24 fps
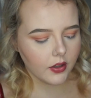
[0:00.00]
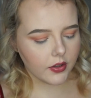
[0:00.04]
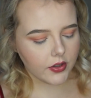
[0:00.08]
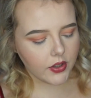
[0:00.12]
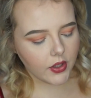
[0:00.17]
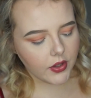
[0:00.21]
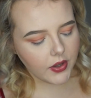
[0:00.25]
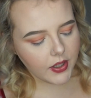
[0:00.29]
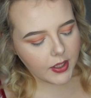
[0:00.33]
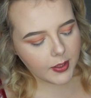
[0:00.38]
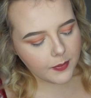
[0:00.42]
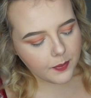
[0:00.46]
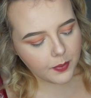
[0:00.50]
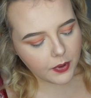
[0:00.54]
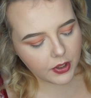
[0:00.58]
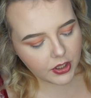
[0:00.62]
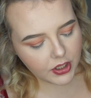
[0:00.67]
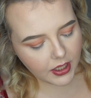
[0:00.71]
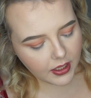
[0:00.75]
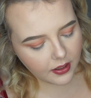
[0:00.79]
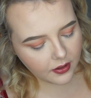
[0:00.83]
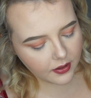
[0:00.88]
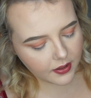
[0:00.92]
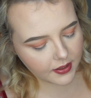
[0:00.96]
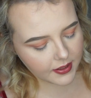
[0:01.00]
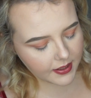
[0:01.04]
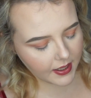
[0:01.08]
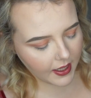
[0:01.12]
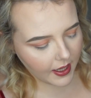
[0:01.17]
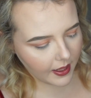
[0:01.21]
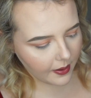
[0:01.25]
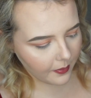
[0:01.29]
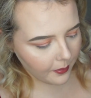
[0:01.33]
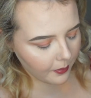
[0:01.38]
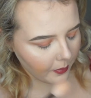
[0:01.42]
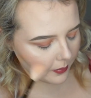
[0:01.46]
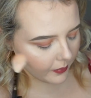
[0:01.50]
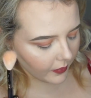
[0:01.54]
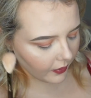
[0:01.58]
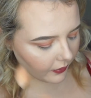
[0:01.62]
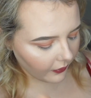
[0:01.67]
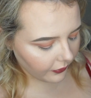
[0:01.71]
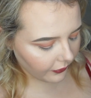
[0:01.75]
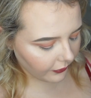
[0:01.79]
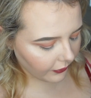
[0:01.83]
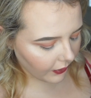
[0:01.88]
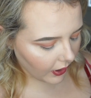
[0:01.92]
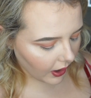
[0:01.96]
So this brush here is the
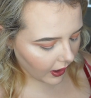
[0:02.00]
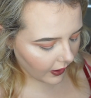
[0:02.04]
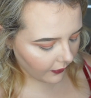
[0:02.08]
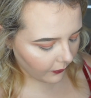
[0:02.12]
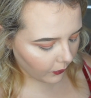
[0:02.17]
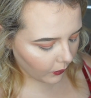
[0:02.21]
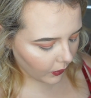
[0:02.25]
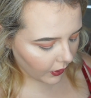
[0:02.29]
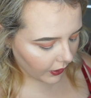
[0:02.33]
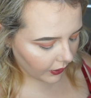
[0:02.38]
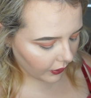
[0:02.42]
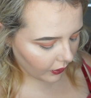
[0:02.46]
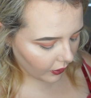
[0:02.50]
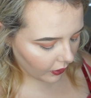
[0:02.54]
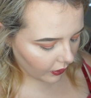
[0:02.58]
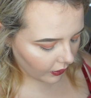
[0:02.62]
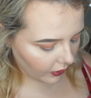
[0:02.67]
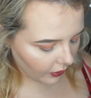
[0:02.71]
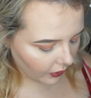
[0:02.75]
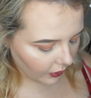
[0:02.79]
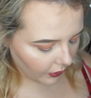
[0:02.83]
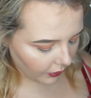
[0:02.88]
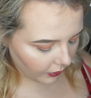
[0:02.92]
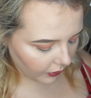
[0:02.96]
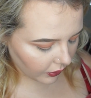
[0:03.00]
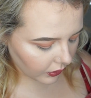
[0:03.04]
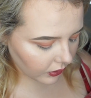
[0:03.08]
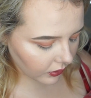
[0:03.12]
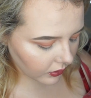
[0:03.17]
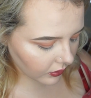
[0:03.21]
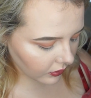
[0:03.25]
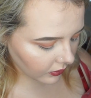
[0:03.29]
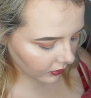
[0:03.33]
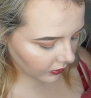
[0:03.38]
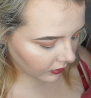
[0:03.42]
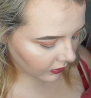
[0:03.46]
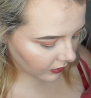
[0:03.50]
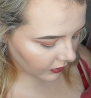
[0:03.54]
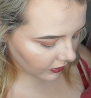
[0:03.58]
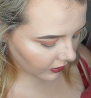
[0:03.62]
M510